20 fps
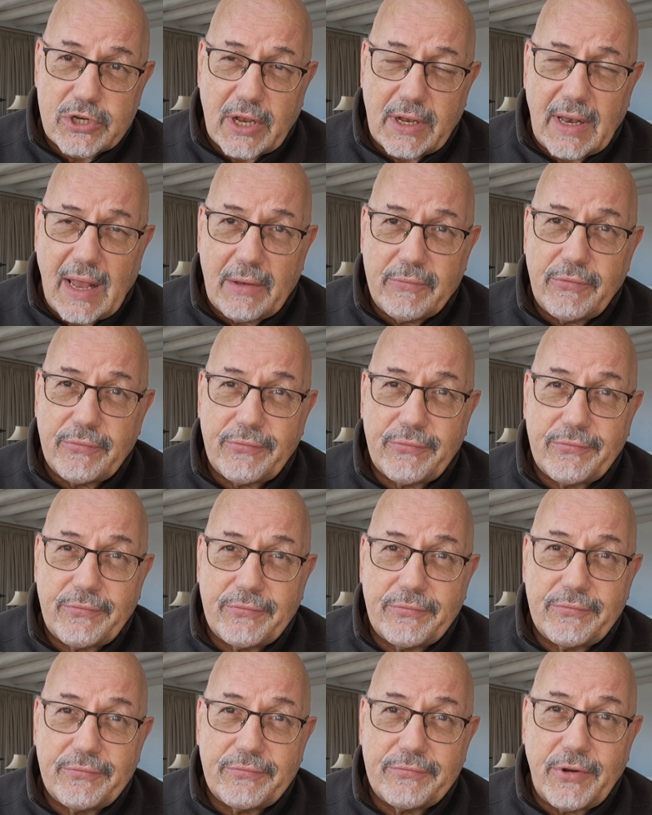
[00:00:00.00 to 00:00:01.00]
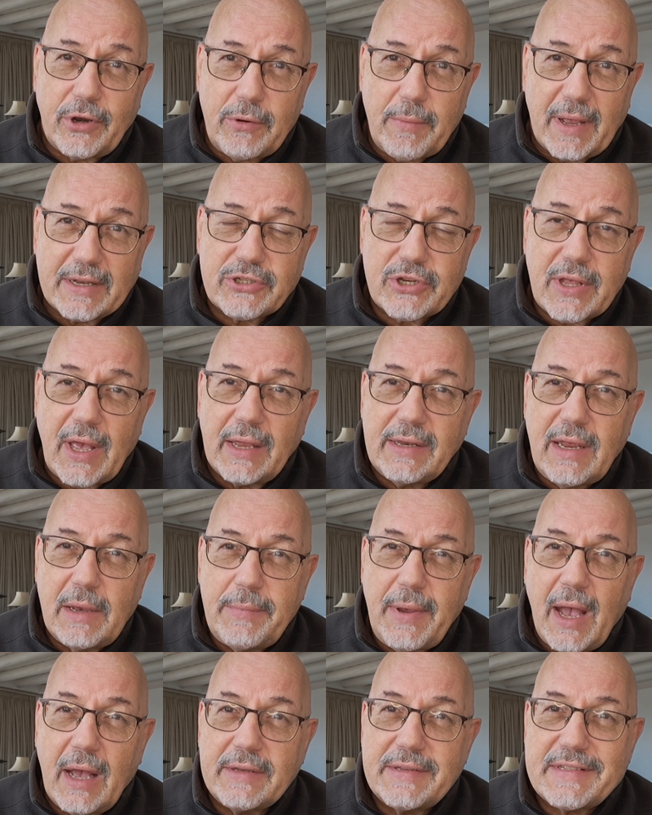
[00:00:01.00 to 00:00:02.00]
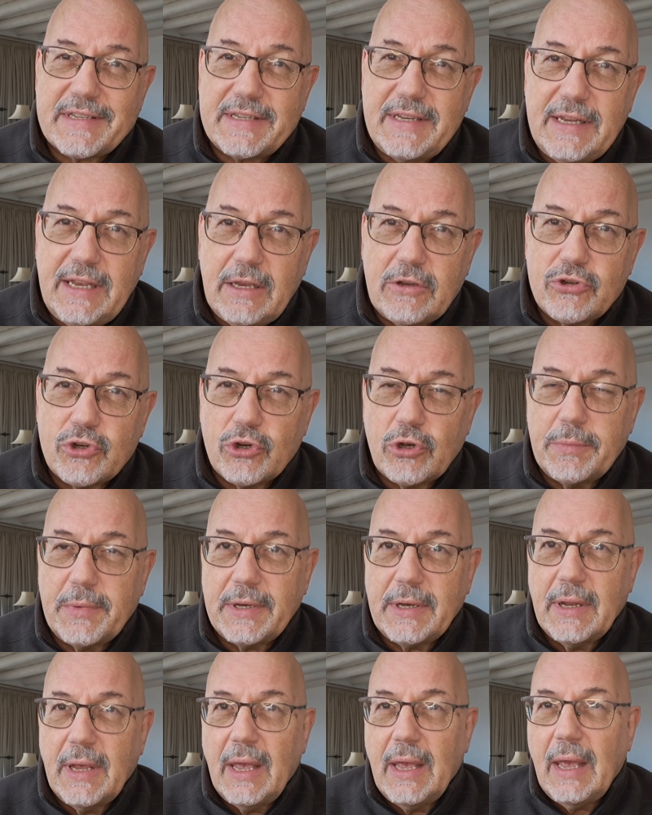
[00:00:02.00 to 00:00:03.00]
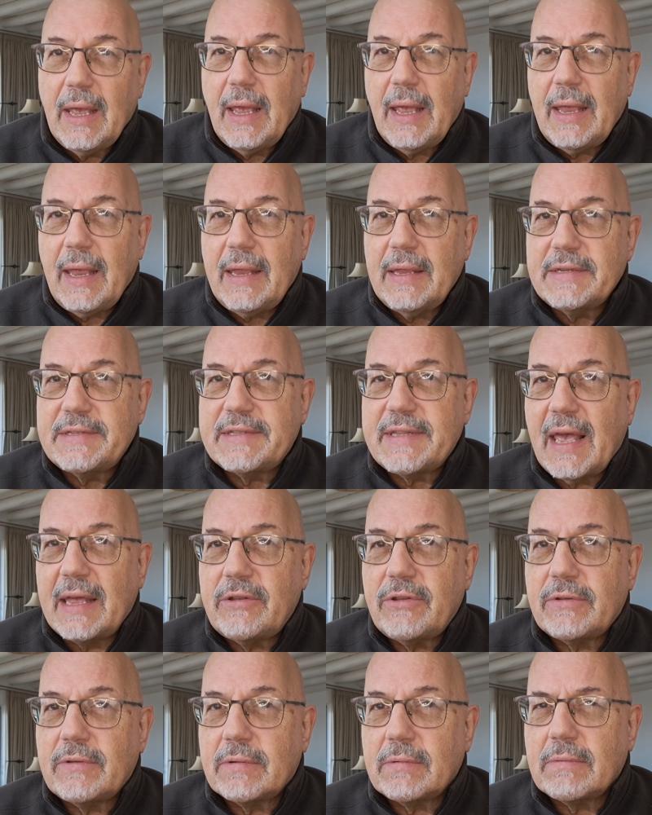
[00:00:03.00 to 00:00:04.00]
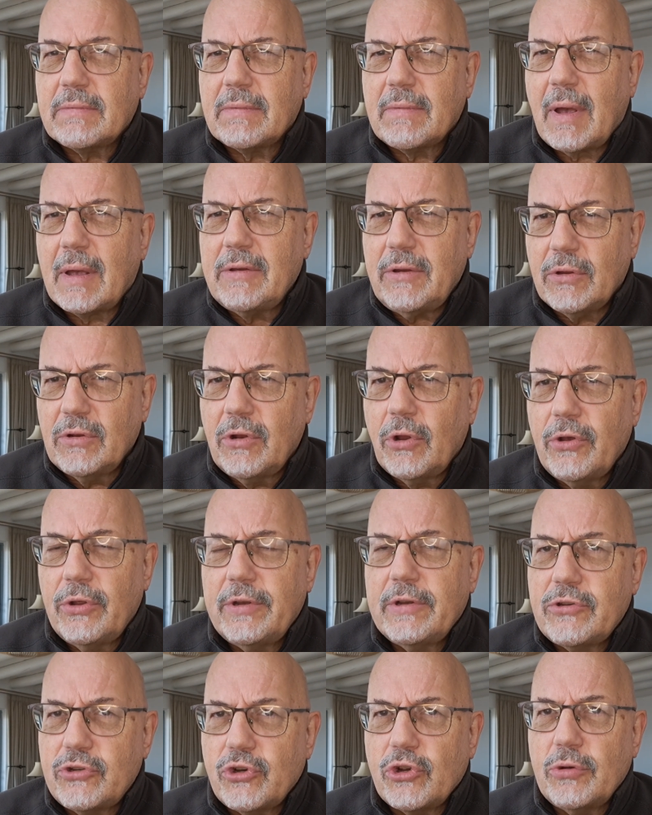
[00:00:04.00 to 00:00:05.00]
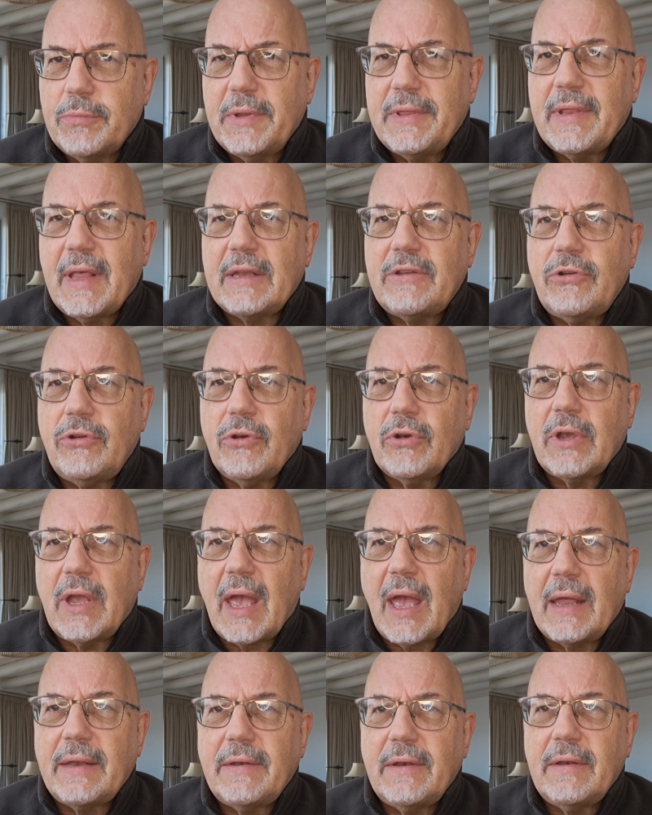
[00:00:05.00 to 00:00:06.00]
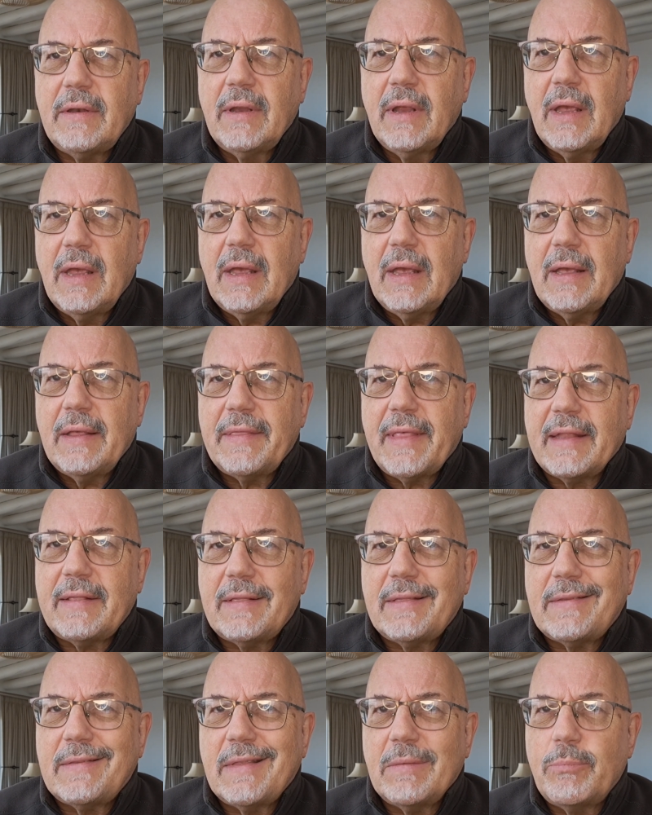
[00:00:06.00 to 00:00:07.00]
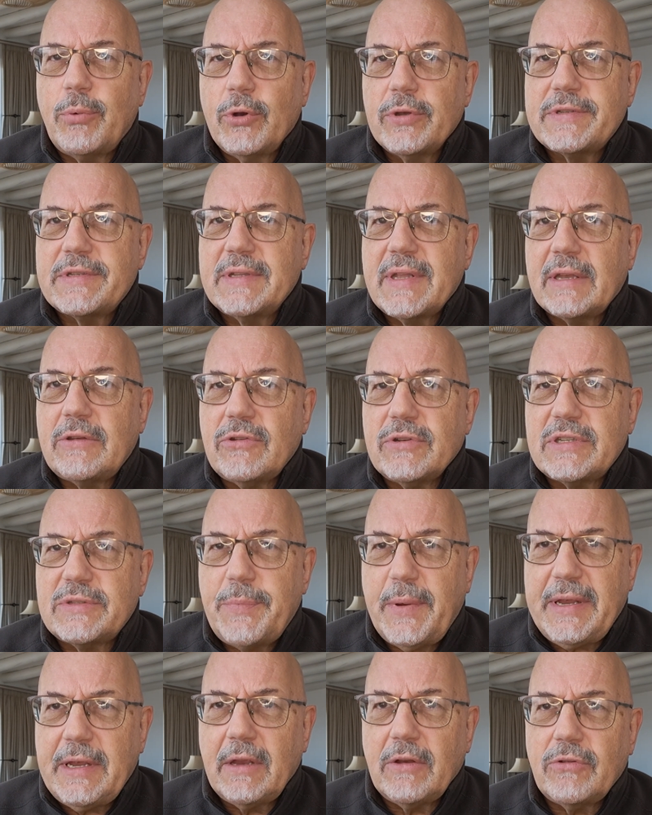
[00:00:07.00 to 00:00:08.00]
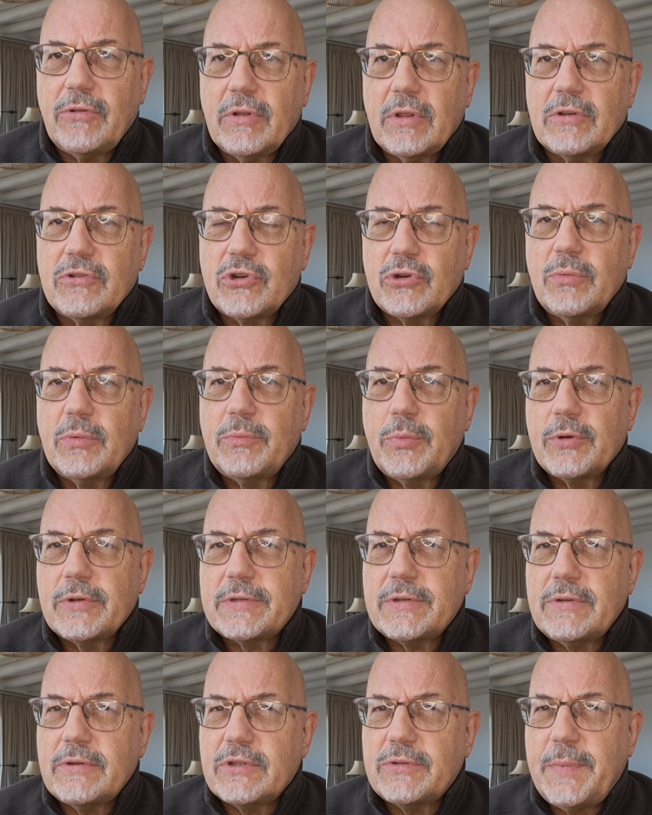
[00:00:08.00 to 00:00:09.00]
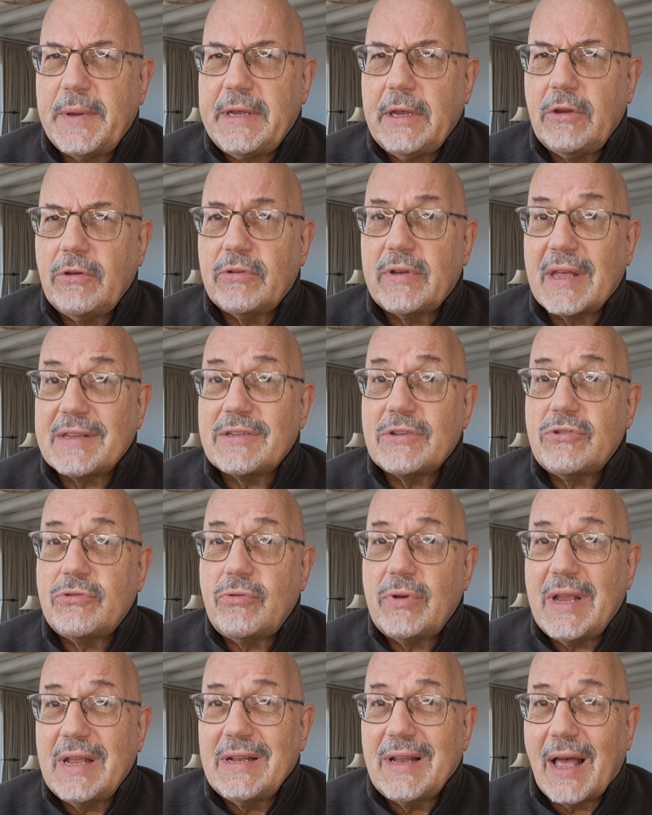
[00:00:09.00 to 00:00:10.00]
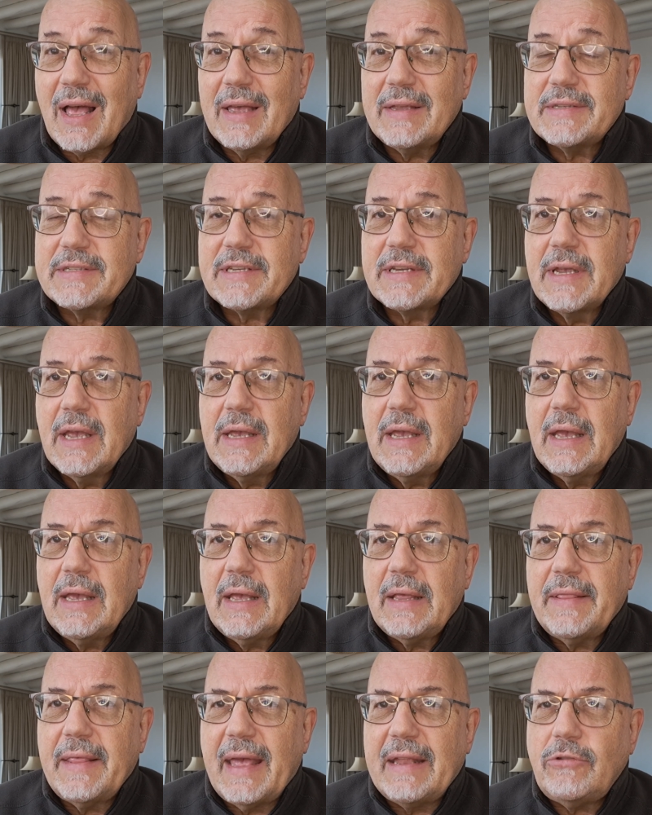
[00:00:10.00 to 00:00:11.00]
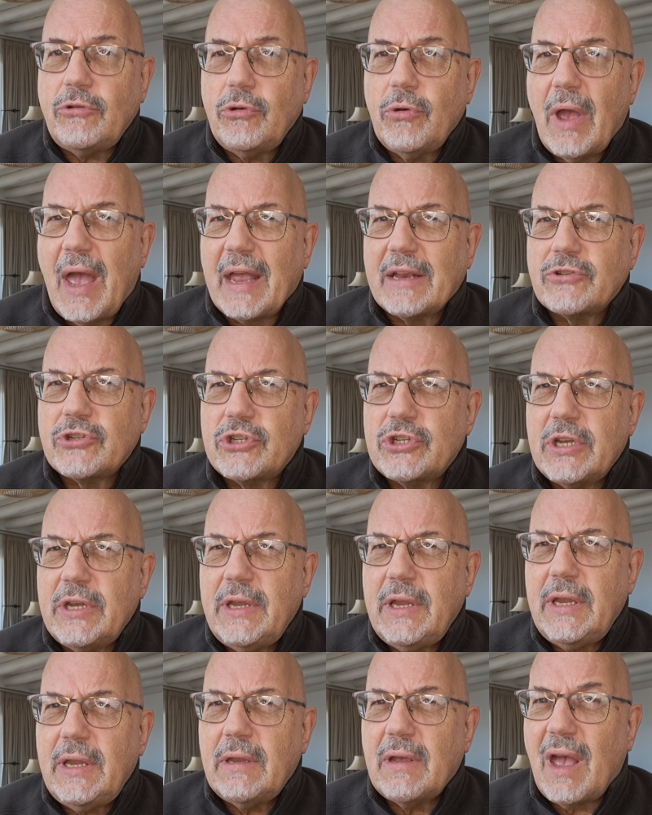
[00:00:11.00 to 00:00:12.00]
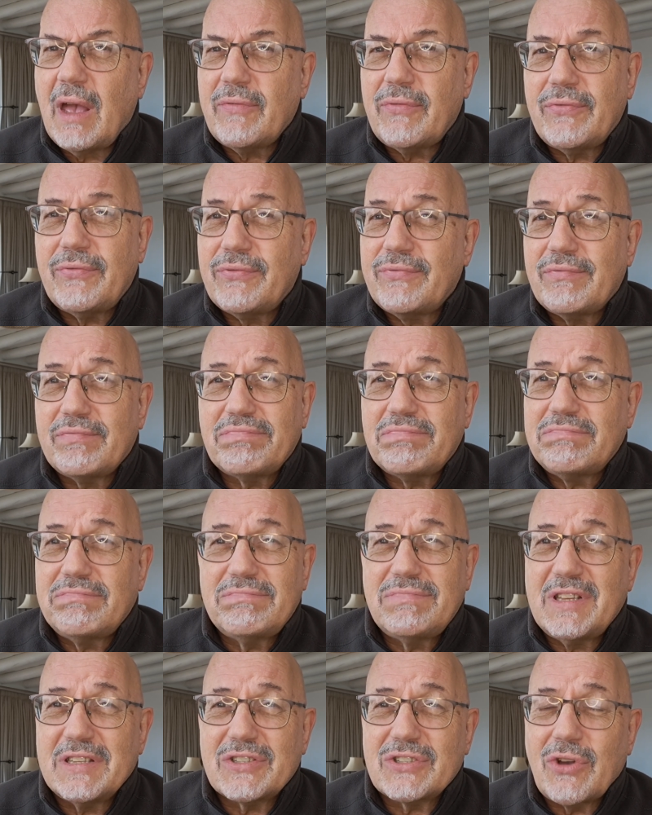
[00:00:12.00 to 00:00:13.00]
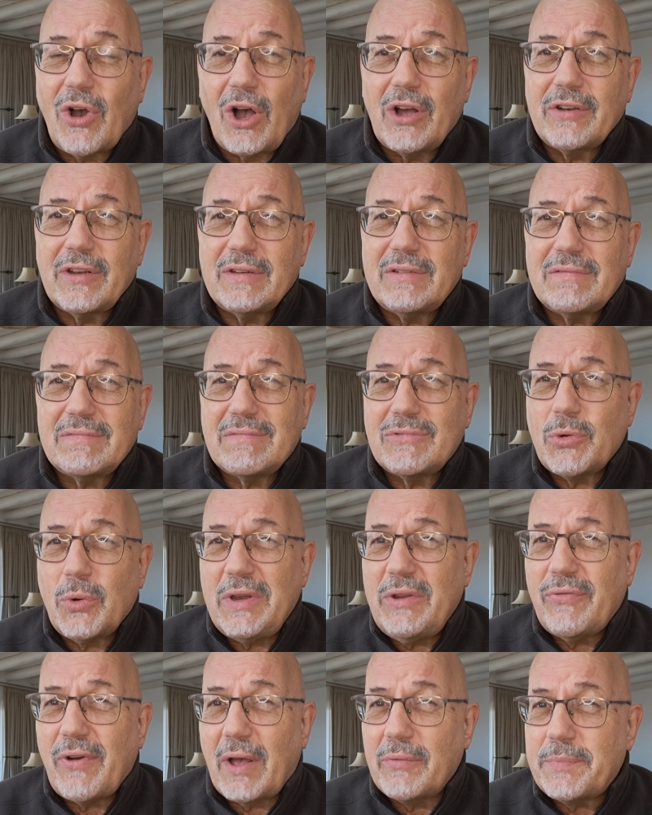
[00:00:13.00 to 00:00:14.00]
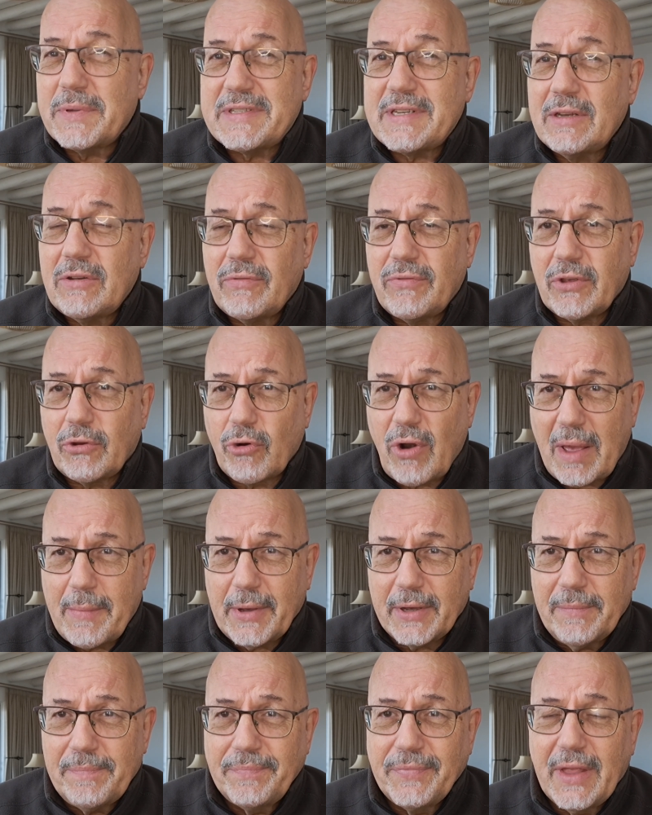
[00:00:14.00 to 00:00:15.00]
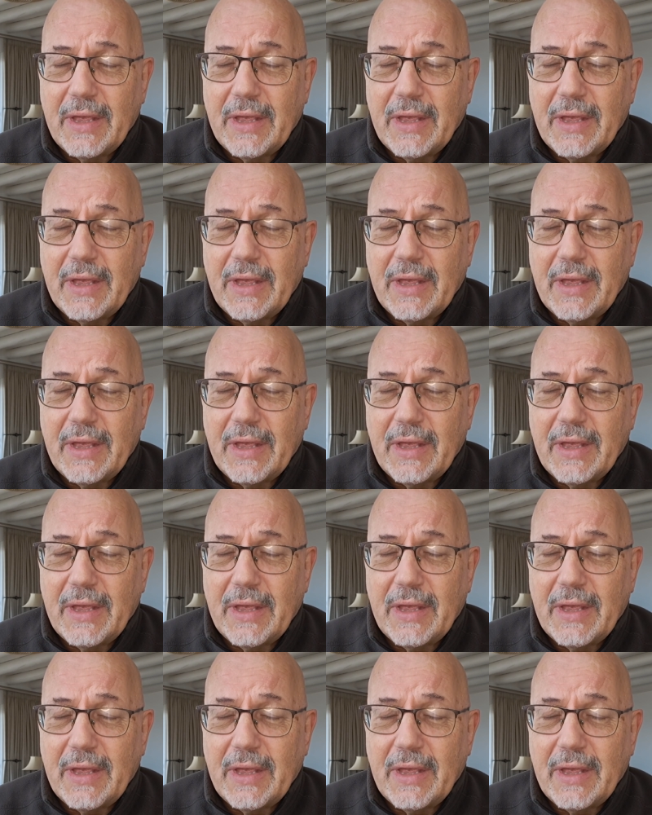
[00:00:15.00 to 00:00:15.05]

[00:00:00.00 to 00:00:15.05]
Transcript: I love very much, the idea behind sneaky German is that you learn a German that the person that you're speaking to, the German person you're speaking, doesn't realize that you actually have discarded 25% of the grammar.